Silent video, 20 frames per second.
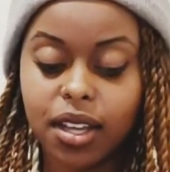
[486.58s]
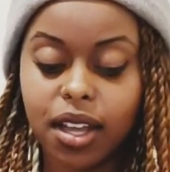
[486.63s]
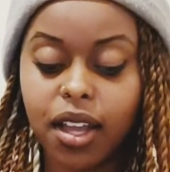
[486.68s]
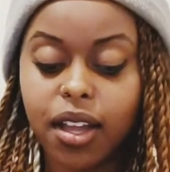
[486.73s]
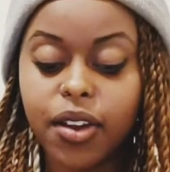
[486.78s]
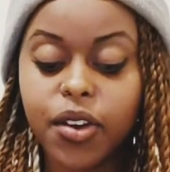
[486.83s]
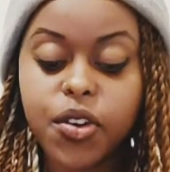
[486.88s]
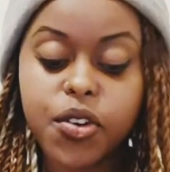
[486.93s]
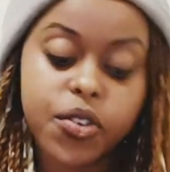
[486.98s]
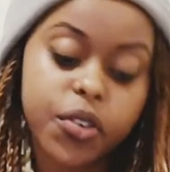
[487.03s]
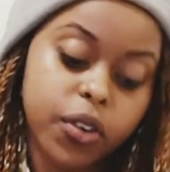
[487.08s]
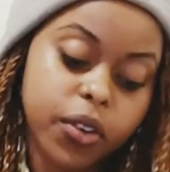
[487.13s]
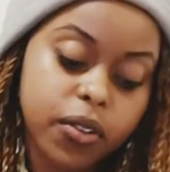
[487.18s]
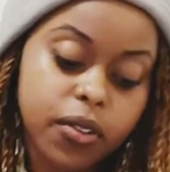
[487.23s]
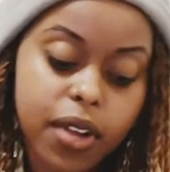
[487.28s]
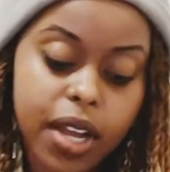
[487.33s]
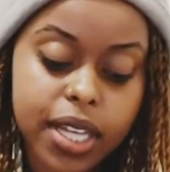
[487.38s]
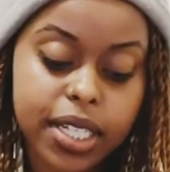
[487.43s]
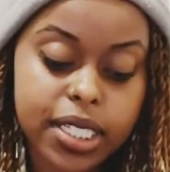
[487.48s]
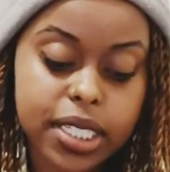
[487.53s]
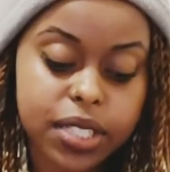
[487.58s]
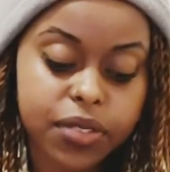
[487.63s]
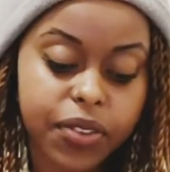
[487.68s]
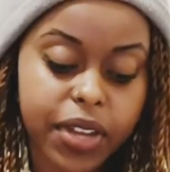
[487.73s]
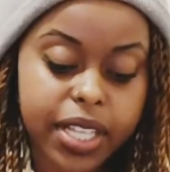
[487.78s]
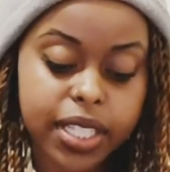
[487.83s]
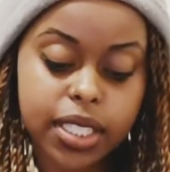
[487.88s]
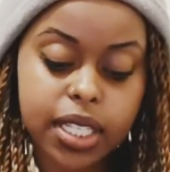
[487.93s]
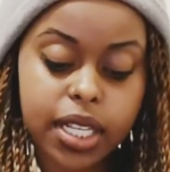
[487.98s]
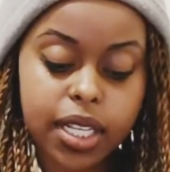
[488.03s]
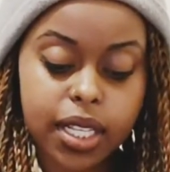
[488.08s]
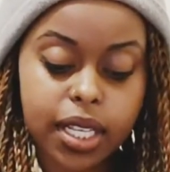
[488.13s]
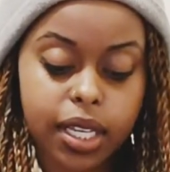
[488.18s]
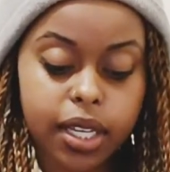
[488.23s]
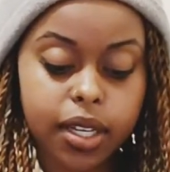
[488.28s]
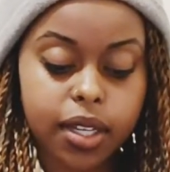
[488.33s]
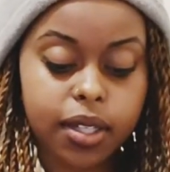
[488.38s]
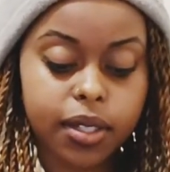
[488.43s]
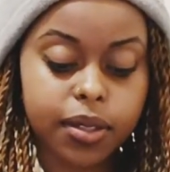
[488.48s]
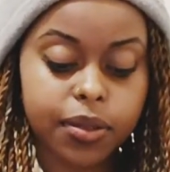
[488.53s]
I don't know. I just find that like